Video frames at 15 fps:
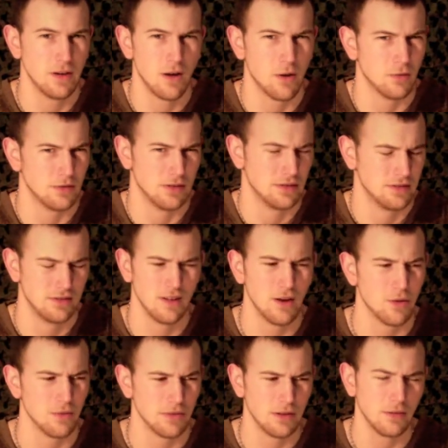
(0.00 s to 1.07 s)
No, you
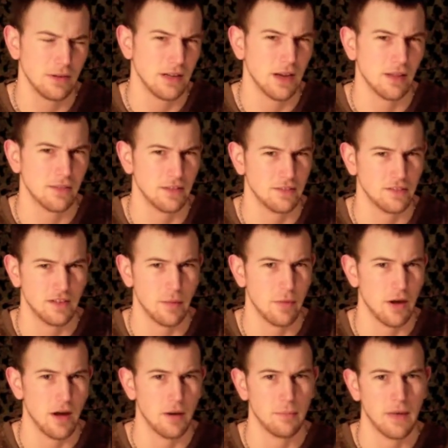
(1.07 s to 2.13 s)
don't need anything
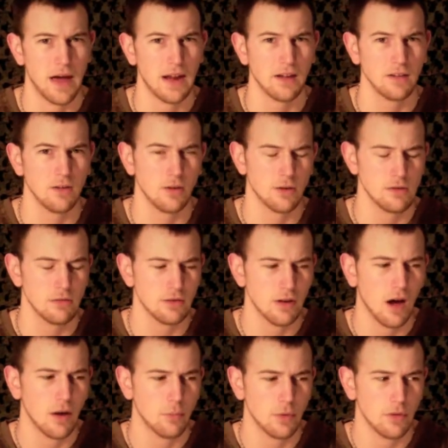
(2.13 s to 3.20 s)
semi-automatic. No, you can
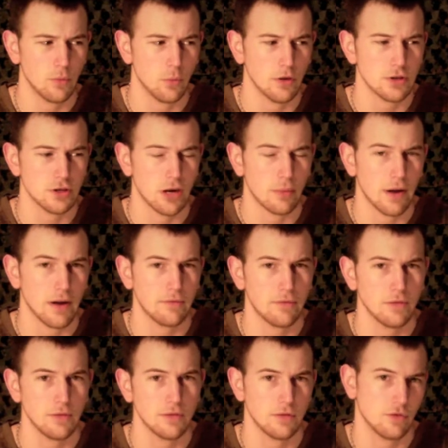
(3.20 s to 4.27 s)
hunt with a one-shot
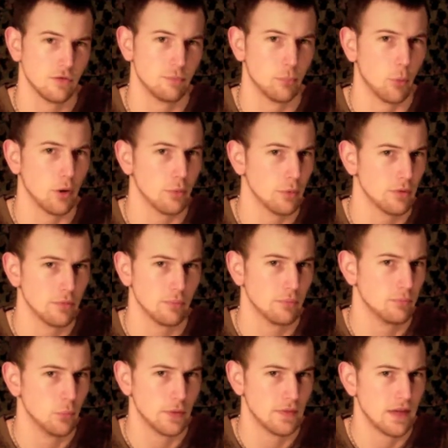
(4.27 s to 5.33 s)
rifle and sport
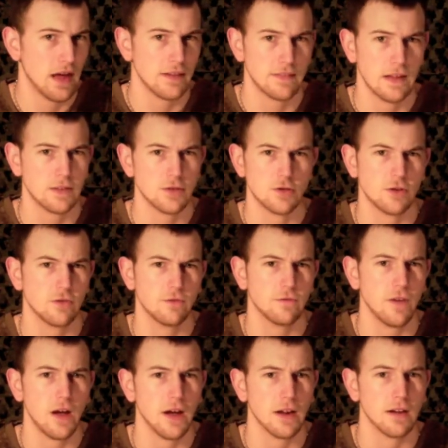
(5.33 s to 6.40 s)
with that. That's just
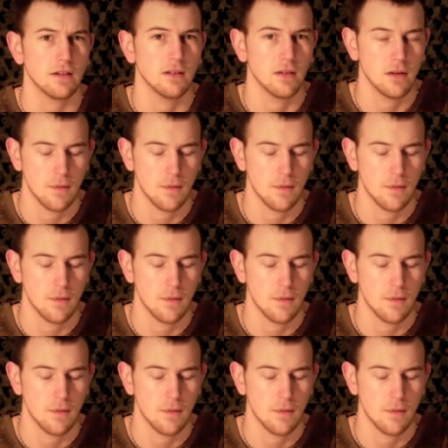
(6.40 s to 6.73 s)
fine.